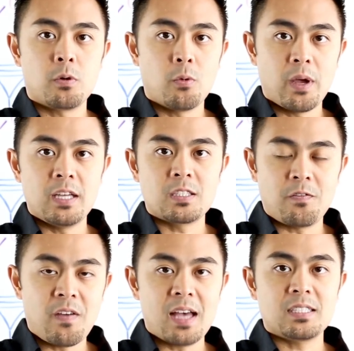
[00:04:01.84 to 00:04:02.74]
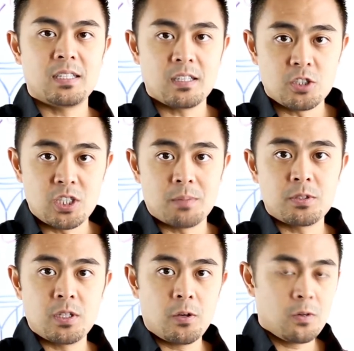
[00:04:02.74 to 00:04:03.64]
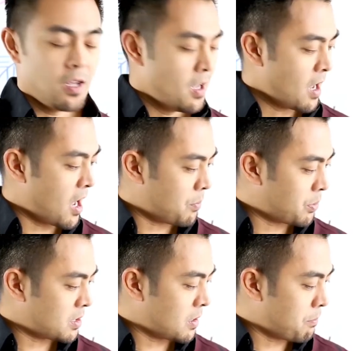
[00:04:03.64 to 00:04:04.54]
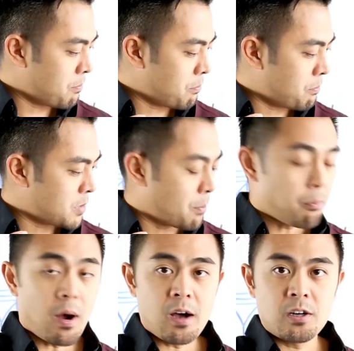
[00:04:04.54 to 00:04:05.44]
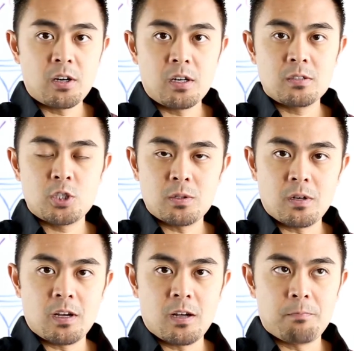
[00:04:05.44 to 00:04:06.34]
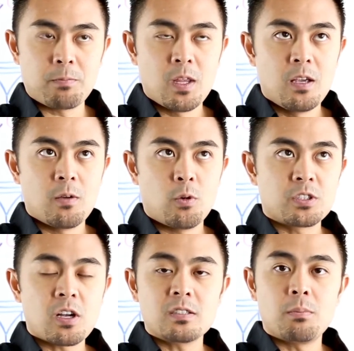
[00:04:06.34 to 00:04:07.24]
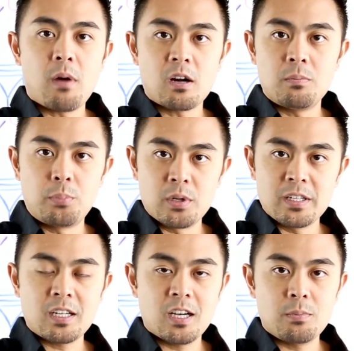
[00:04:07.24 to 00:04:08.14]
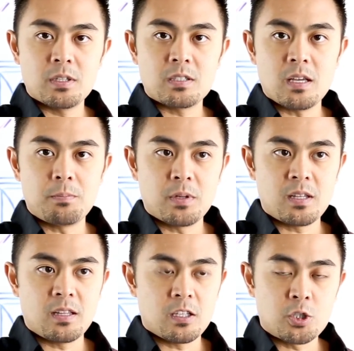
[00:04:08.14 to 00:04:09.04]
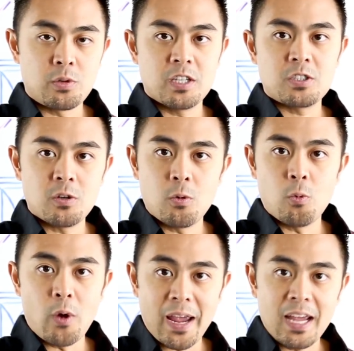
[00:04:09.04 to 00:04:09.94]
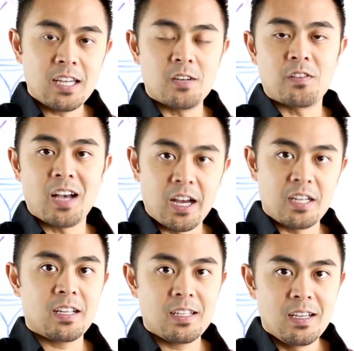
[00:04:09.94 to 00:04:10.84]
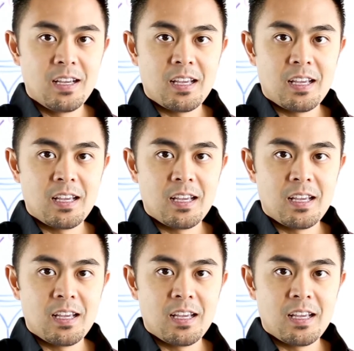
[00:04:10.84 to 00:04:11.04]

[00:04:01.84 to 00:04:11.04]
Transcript: ways of faceting a gemstone, but the modern, well, it's called the modern brilliant cut, but then the traditional way of cutting